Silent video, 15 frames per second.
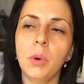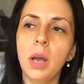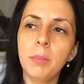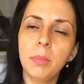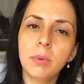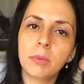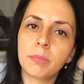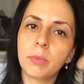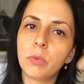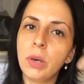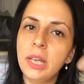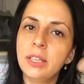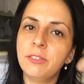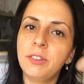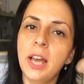I'm a
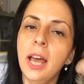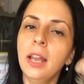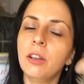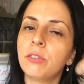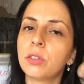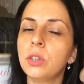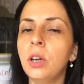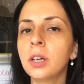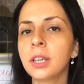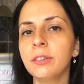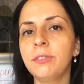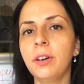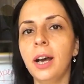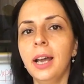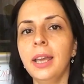great fan of
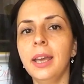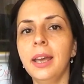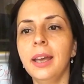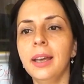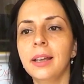Clockify,